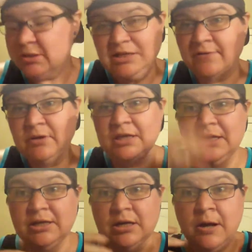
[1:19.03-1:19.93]

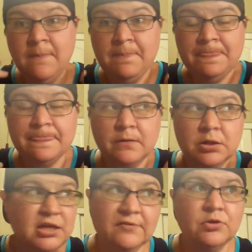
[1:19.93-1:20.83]
differently
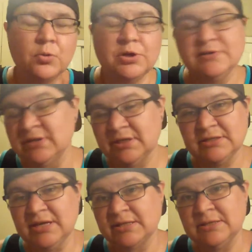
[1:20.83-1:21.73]
even though we're using the
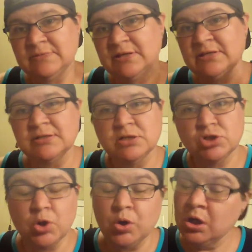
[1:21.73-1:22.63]
exact same sentence.
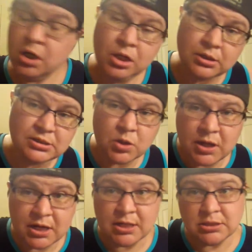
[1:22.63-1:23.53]
So let's go
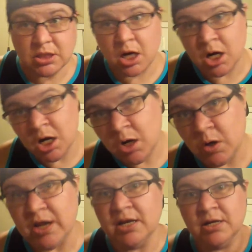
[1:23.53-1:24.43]
ahead and start
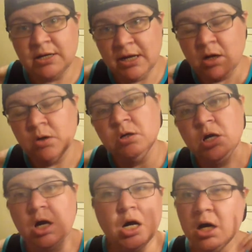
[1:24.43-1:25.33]
right now
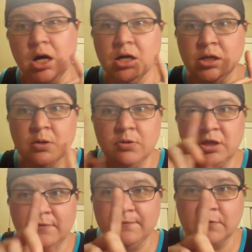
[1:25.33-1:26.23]
on
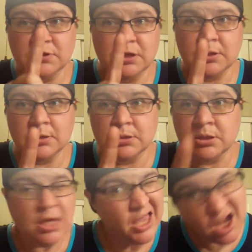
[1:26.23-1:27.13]
the first sentence.